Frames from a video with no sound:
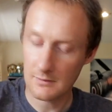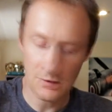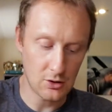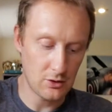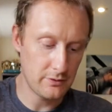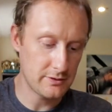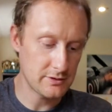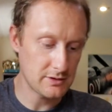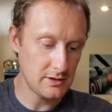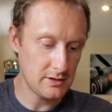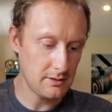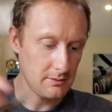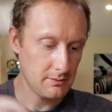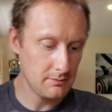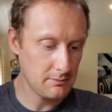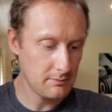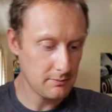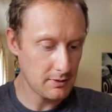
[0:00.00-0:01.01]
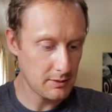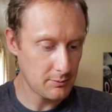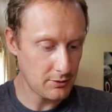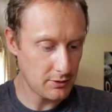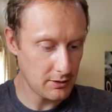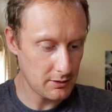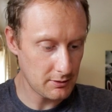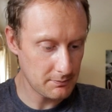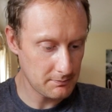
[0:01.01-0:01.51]
Obviously, big
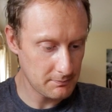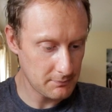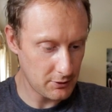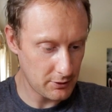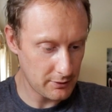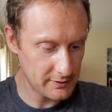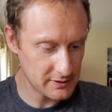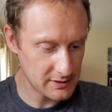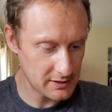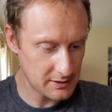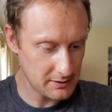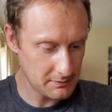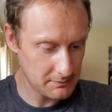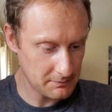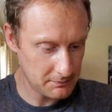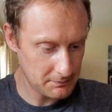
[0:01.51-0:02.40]
burr, obviously.